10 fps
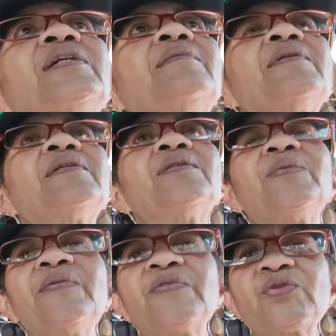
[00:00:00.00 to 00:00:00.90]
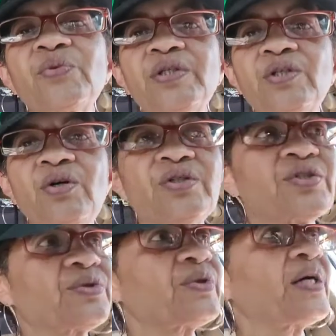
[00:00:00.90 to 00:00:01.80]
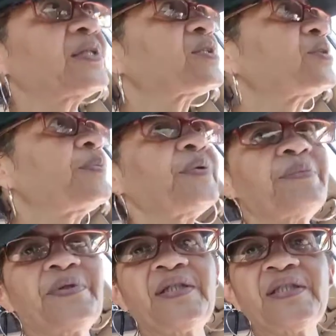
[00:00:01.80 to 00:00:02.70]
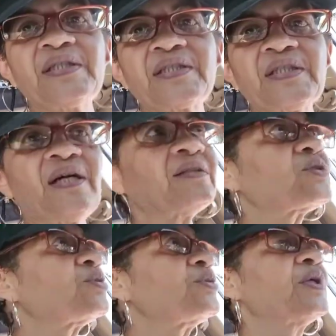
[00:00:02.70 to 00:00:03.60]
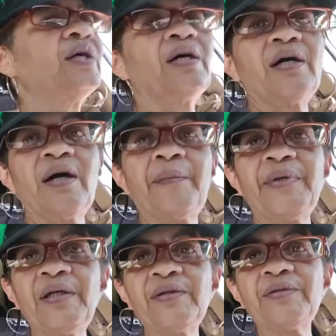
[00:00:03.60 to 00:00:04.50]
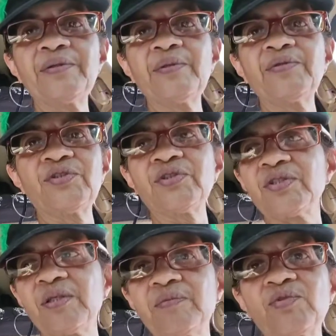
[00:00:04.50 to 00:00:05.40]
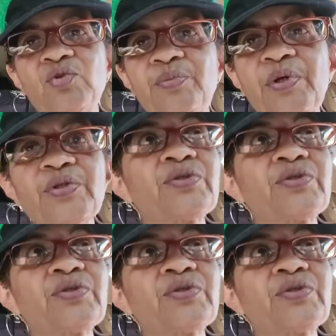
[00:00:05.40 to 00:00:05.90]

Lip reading: I'm not going to wait for 20 cars. So I saw people eating inside, so I'm here to just get 2 burgers.